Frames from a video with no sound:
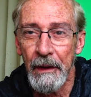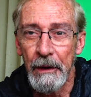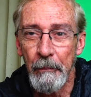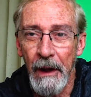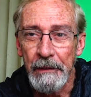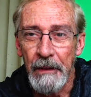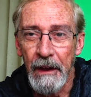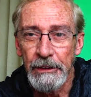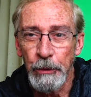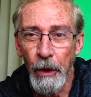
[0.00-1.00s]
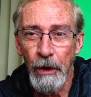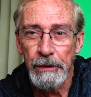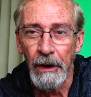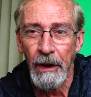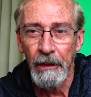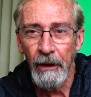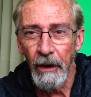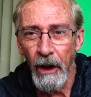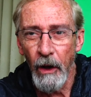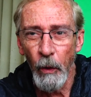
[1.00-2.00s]
To make things worse, there
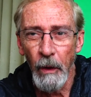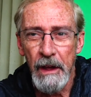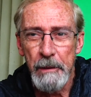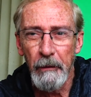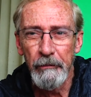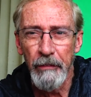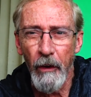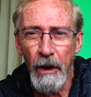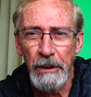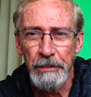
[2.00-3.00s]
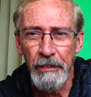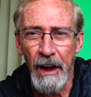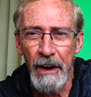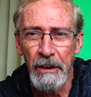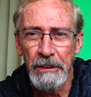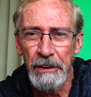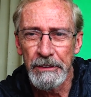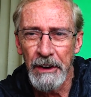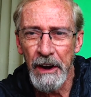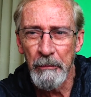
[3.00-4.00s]
are a whole heap of forest fires
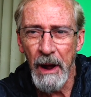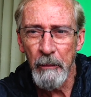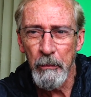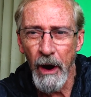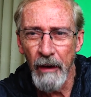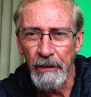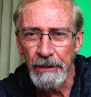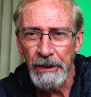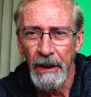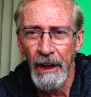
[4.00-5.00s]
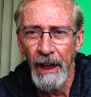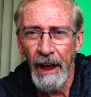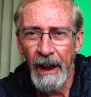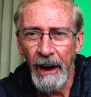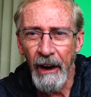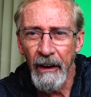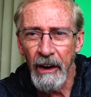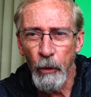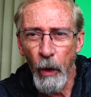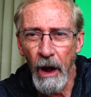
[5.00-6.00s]
in Chiang Mai province, and our
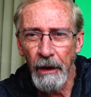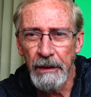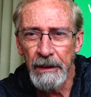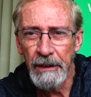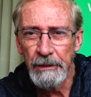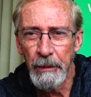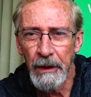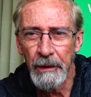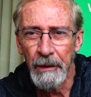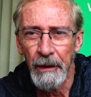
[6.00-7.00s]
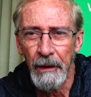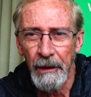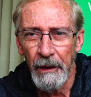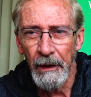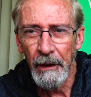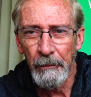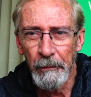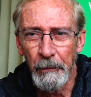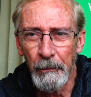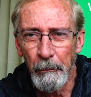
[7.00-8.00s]
air quality has been
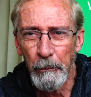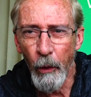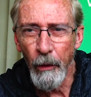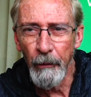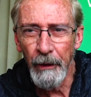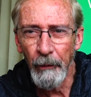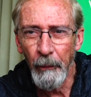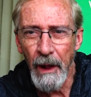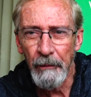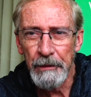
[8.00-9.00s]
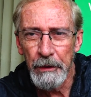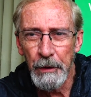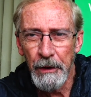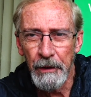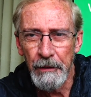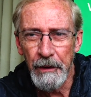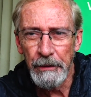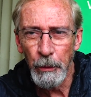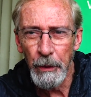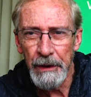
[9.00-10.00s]
bordering around 200
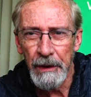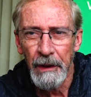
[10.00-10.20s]
this week.